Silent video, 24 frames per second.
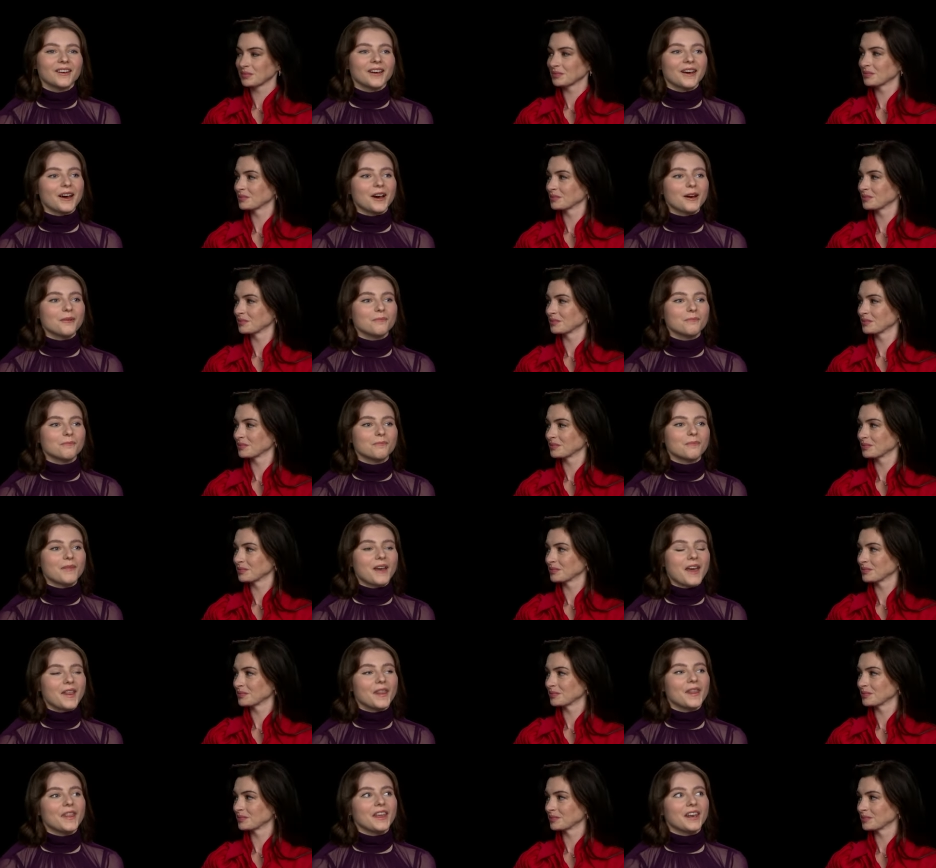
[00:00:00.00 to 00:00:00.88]

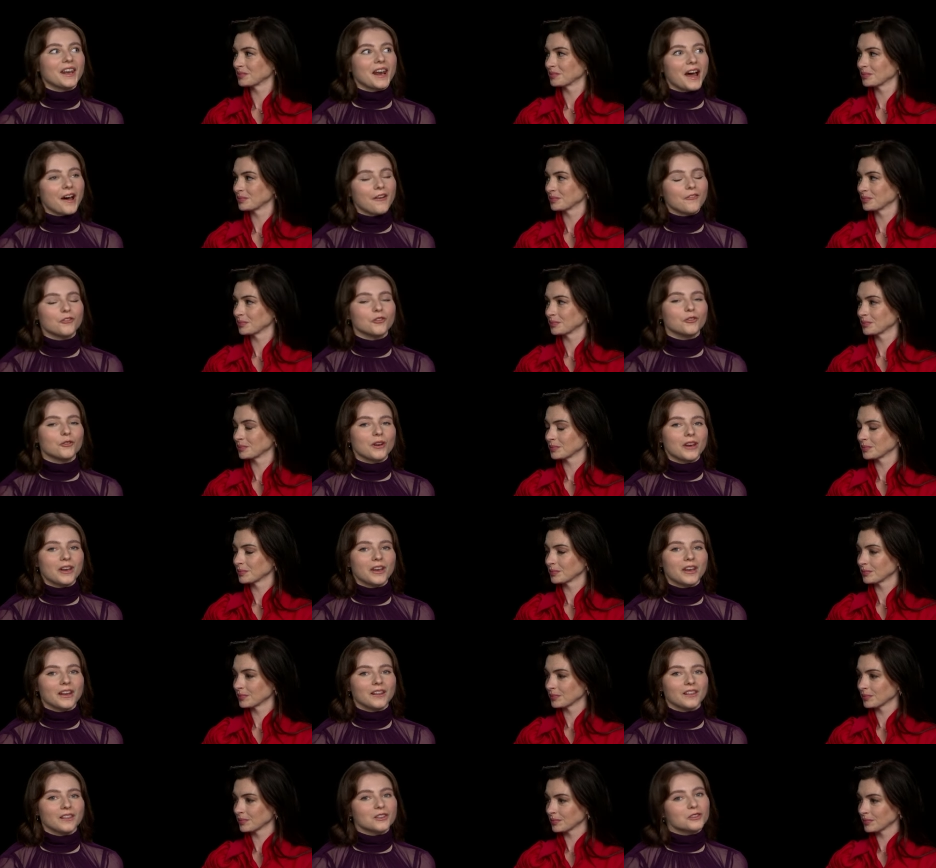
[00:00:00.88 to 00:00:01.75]
Speaker 1: Um, and then after
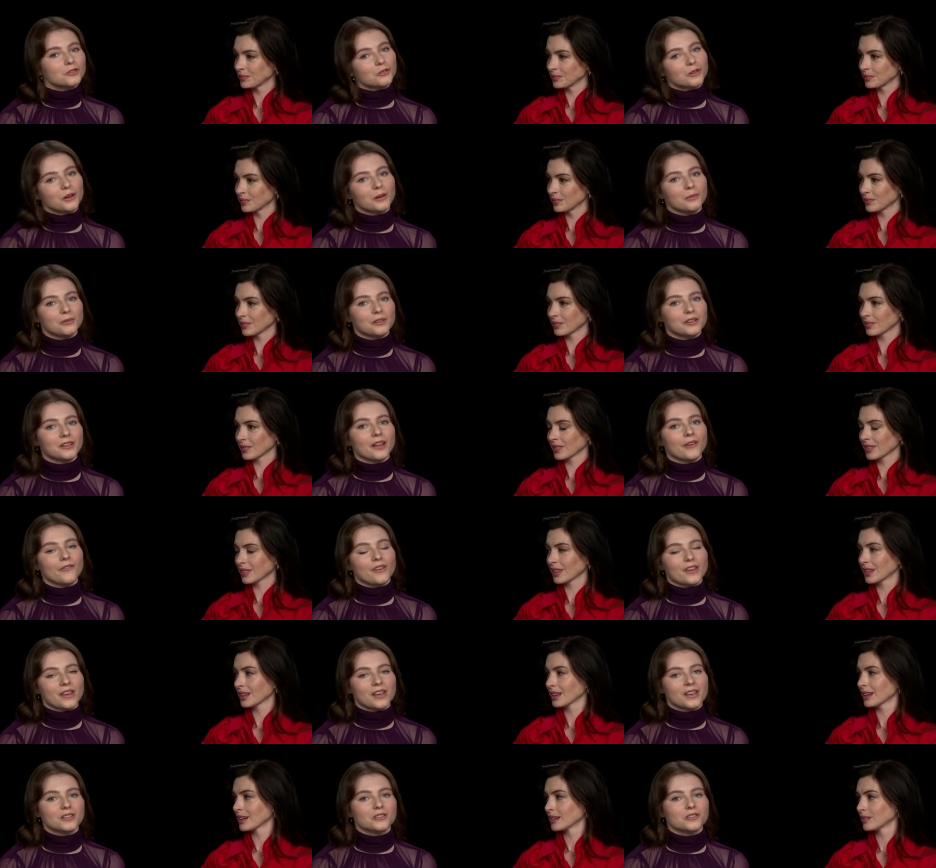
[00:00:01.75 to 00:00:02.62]
reading the script and
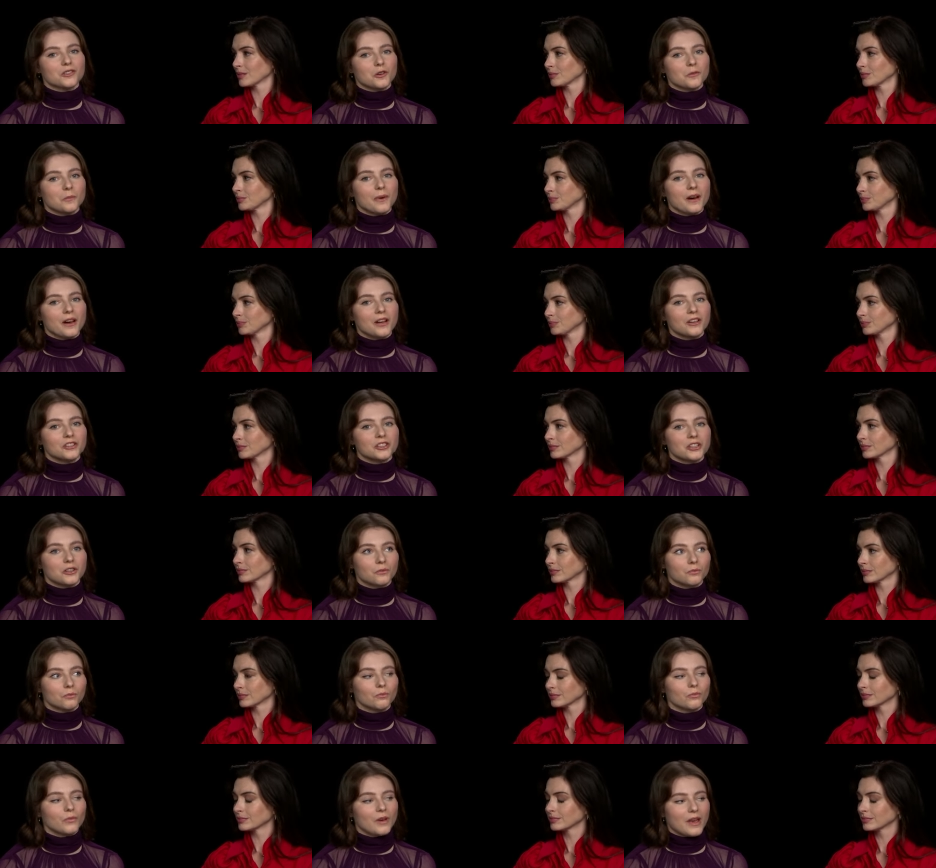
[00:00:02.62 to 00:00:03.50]
loving it so much
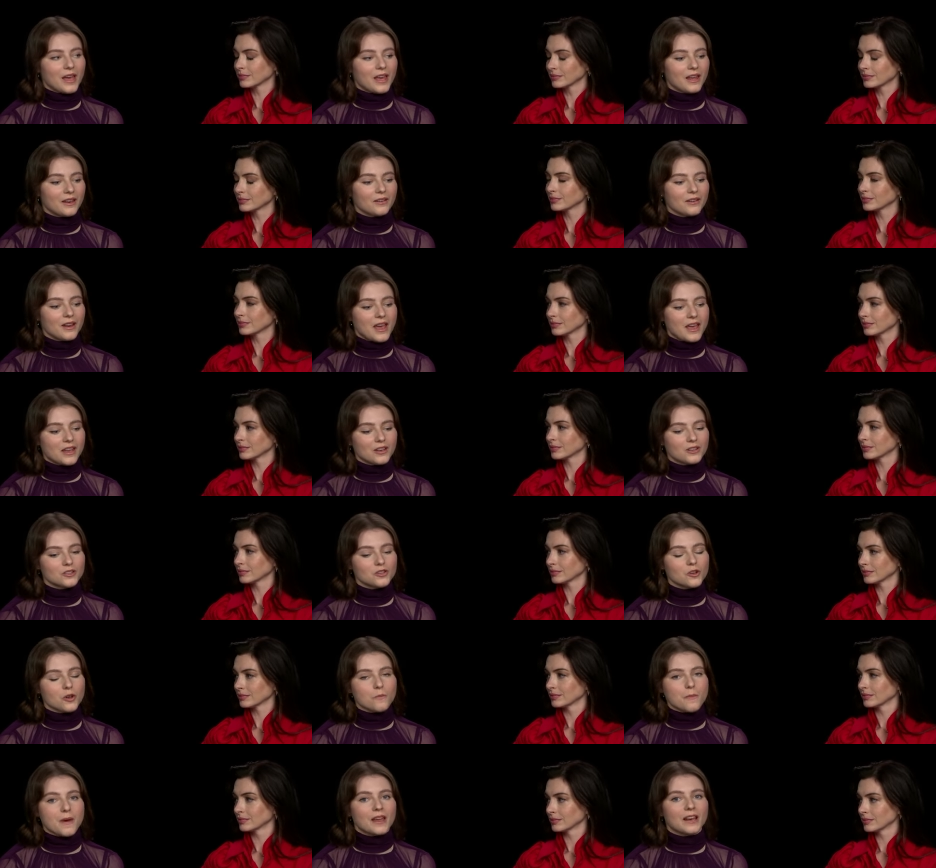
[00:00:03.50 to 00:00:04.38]
and, and
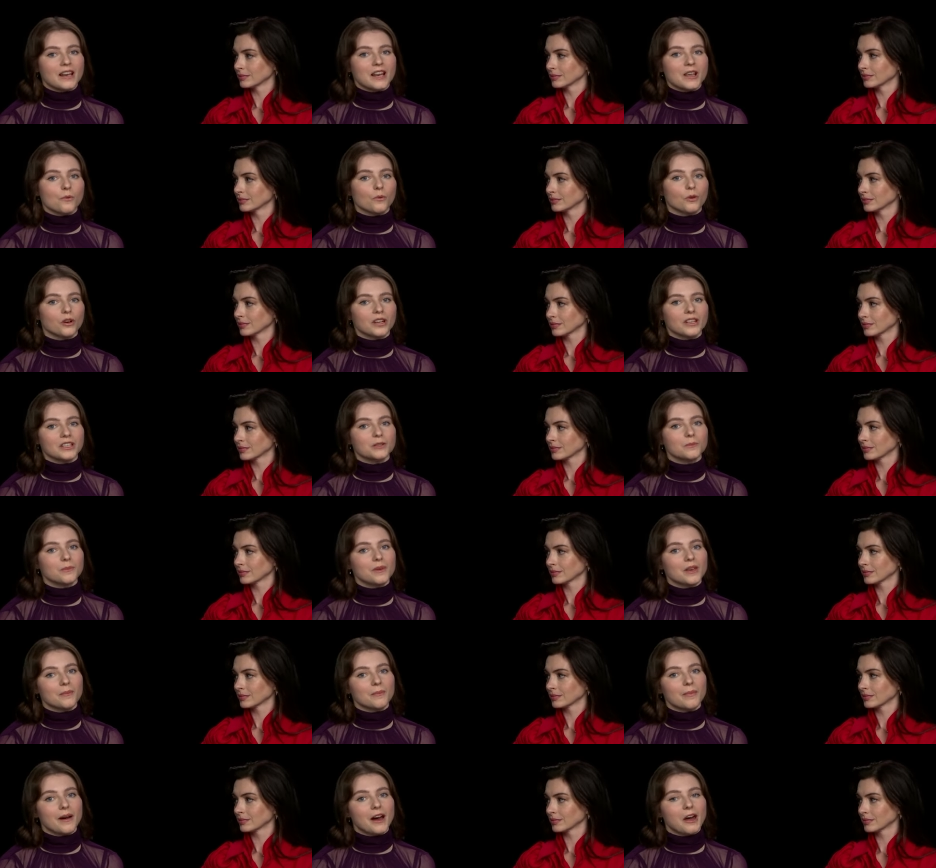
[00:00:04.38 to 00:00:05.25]
and so badly wanting to
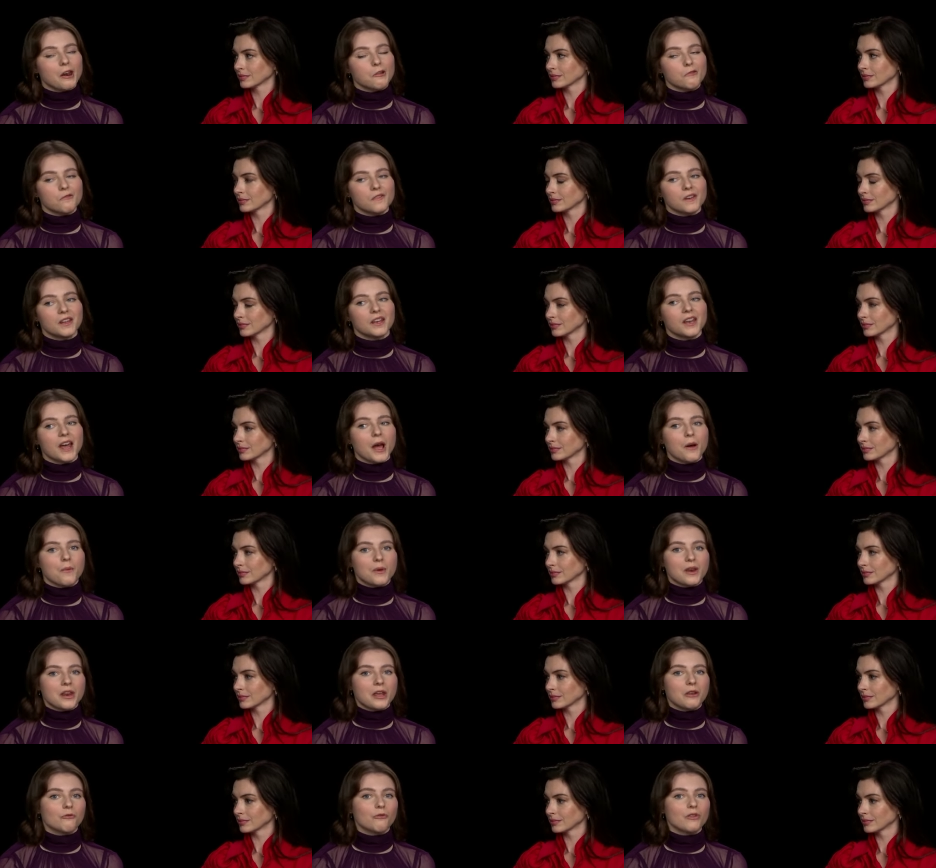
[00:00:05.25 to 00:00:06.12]
be a part of it,
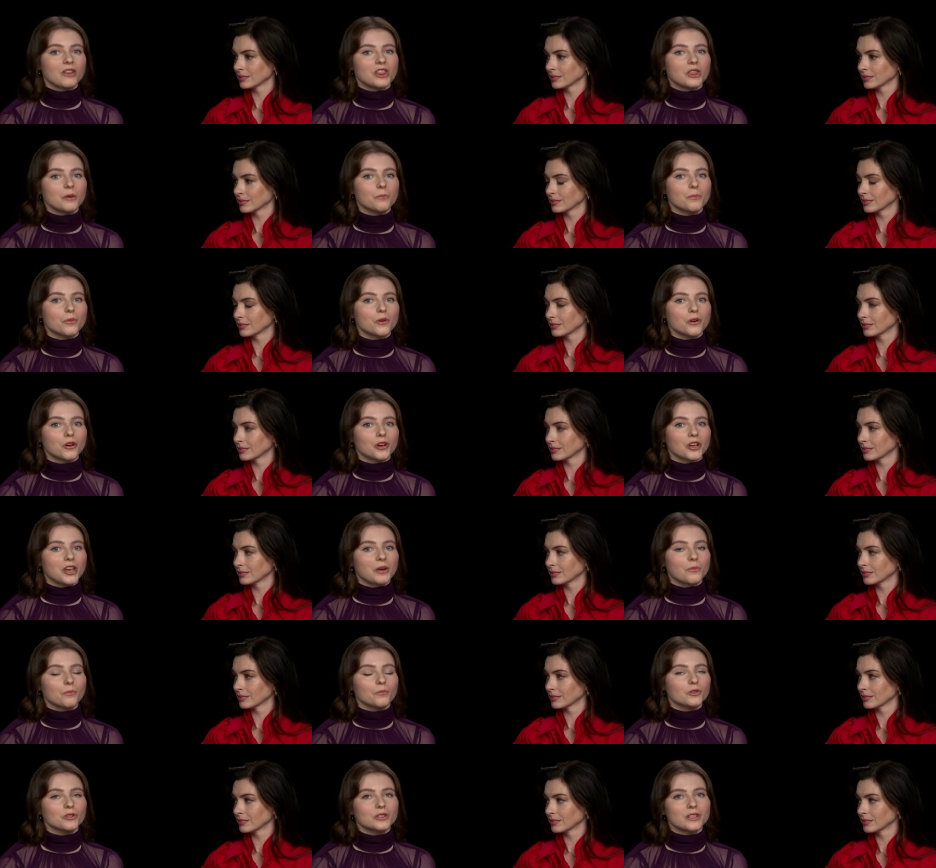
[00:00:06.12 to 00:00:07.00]
I went and read the
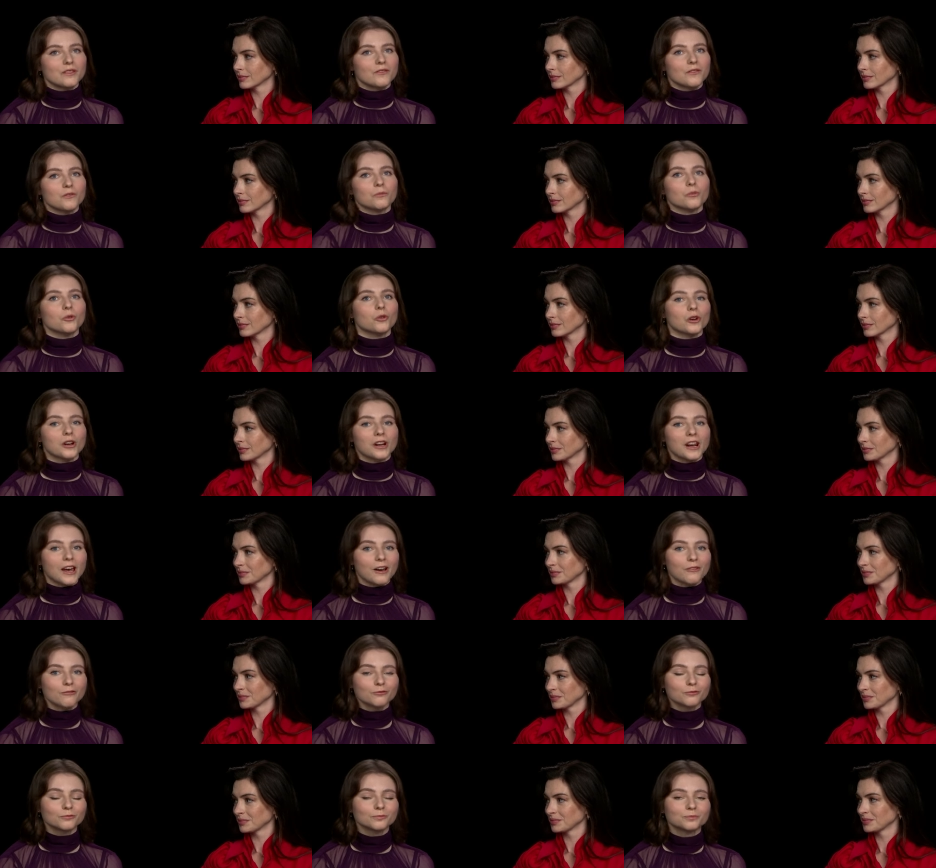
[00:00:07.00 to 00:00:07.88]
book and was even more in love.